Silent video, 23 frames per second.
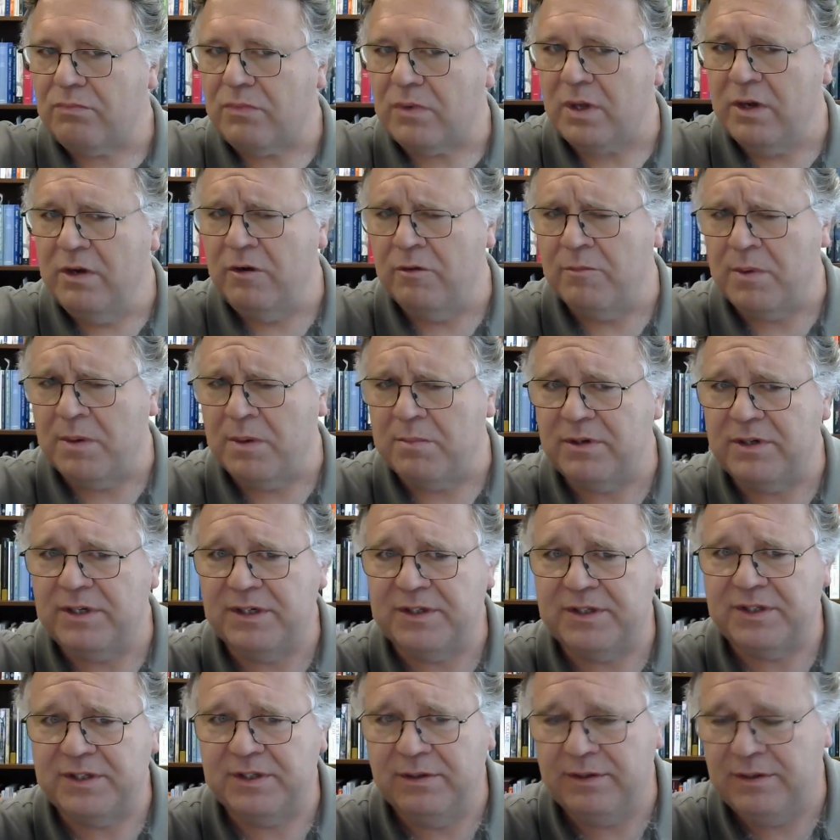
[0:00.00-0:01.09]
You remember
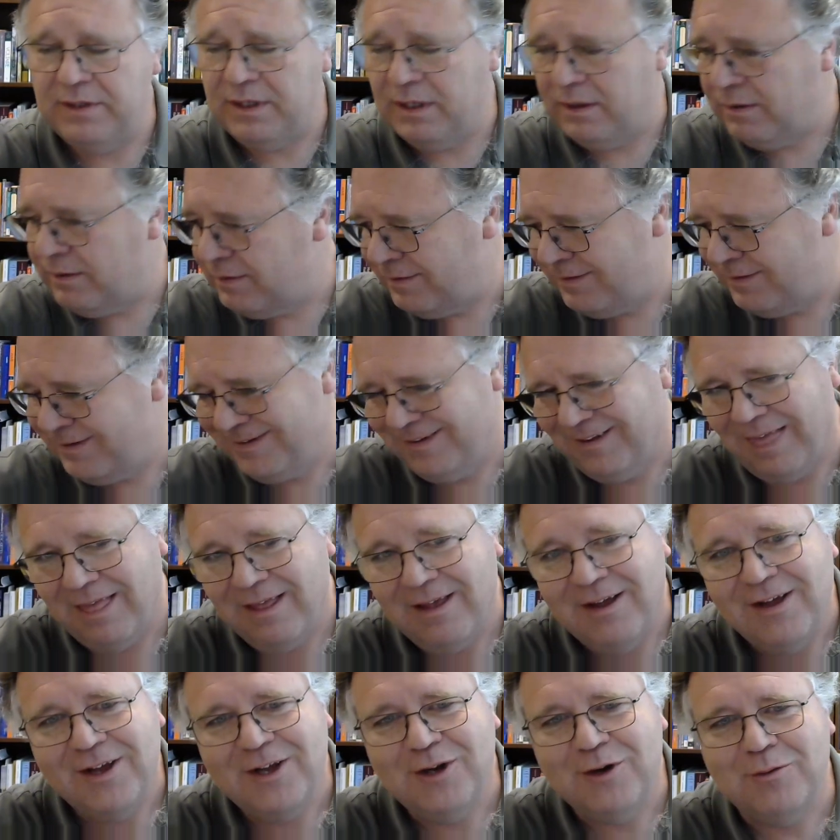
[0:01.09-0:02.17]
you
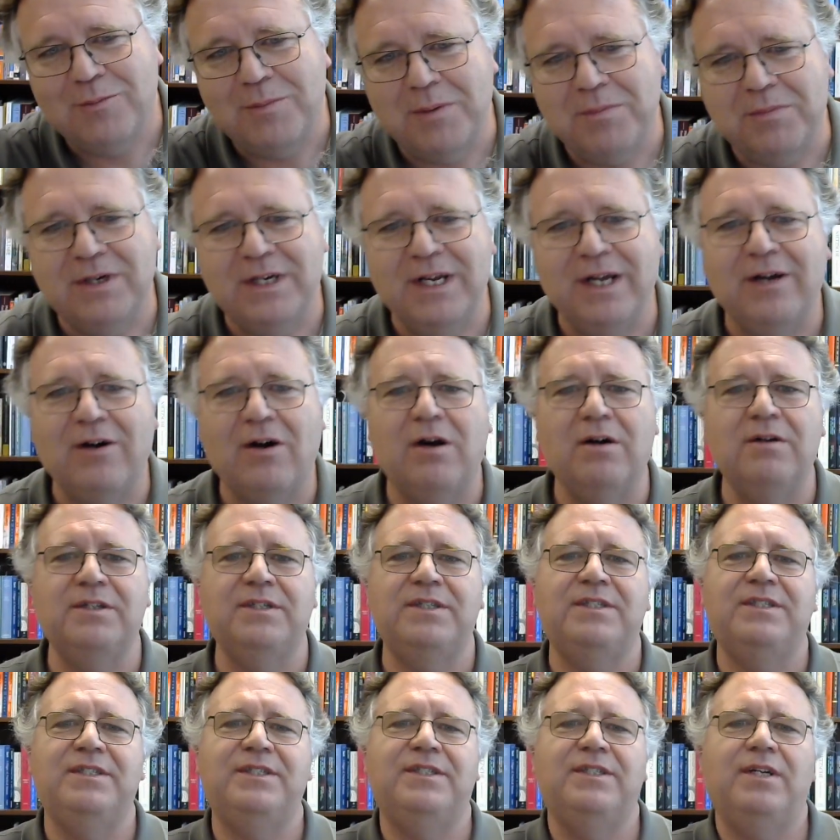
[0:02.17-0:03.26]
remember Descartes'
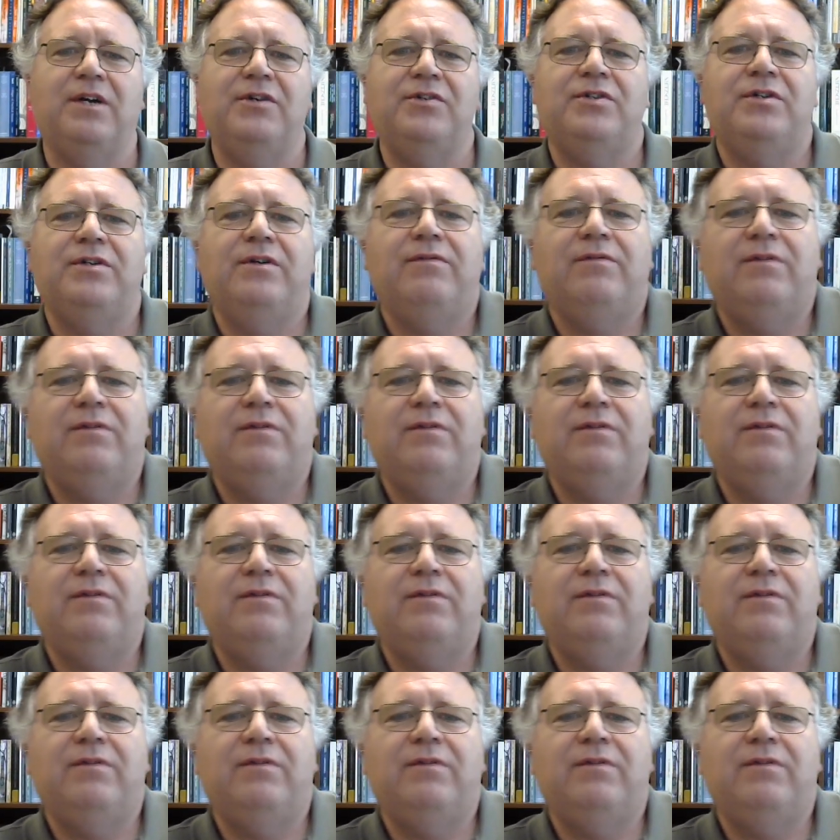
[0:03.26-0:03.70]
discussion of